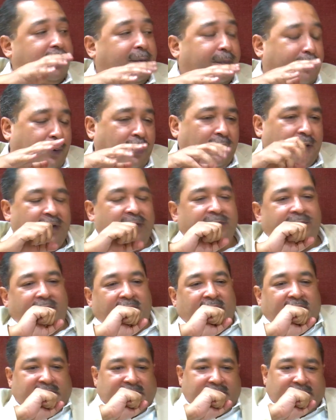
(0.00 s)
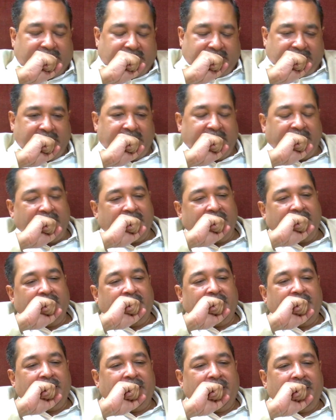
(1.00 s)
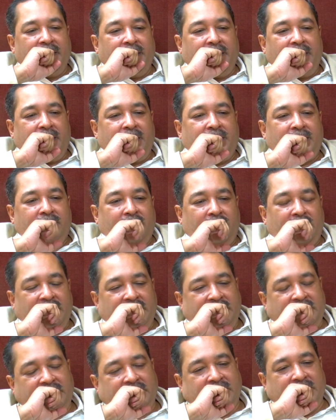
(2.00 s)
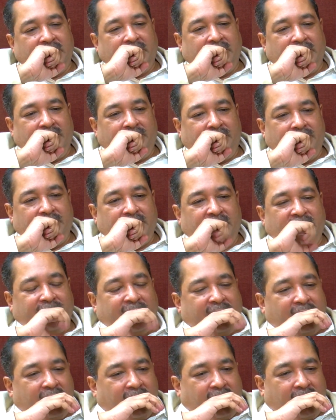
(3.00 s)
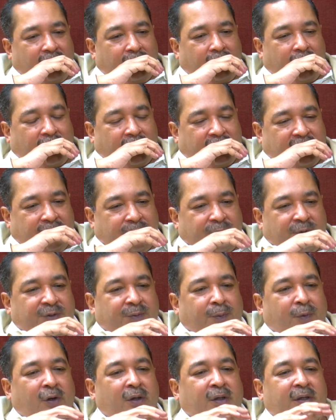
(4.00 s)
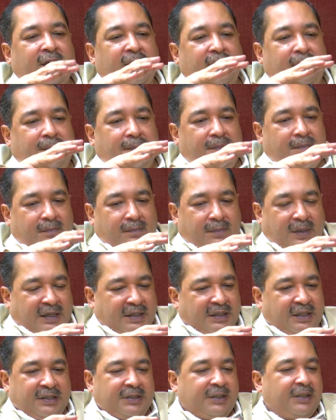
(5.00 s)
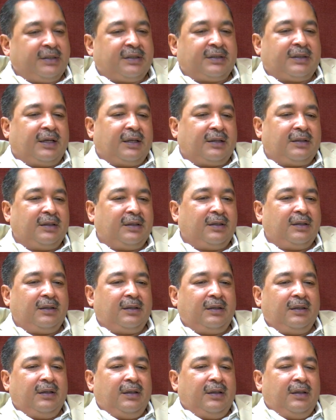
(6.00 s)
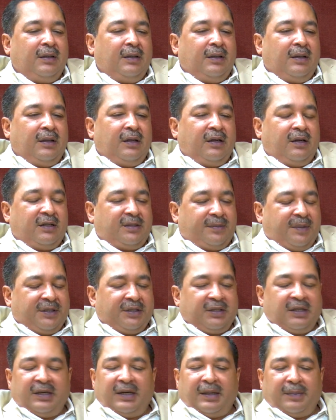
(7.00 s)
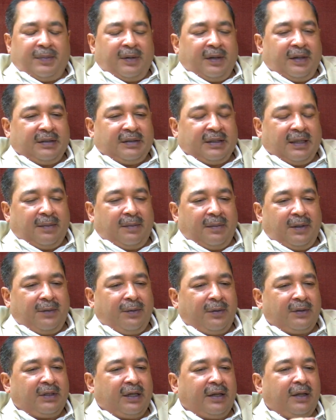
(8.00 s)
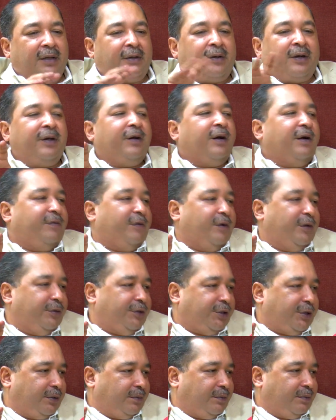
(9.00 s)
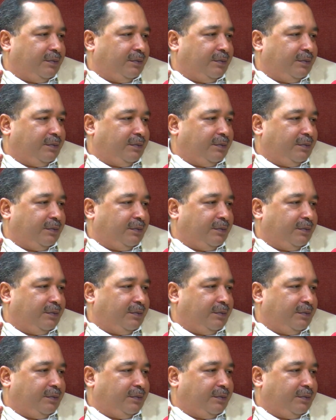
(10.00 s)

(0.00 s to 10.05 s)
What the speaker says: important for this state. So when the concept of small tea plantation started, especially in Upper Assam, it was like a green revolution.